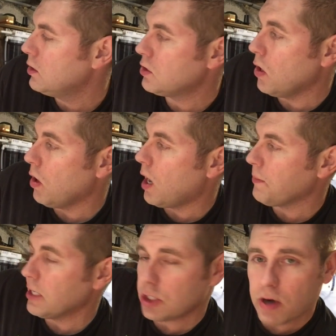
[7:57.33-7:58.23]
So
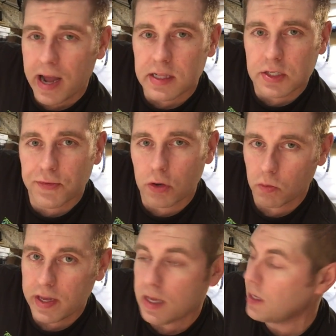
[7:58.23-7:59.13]
I'm gonna track this for a
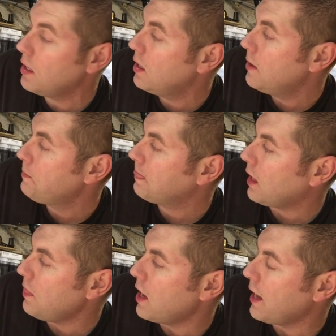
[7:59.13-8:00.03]
week and